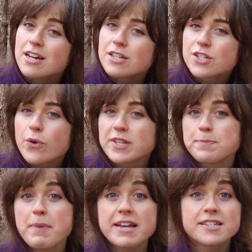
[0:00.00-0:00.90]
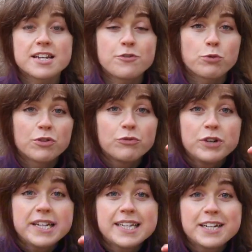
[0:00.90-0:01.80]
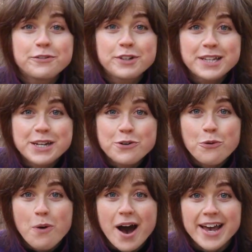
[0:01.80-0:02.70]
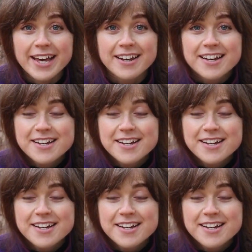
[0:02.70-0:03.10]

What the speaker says: so it's best if we're really quiet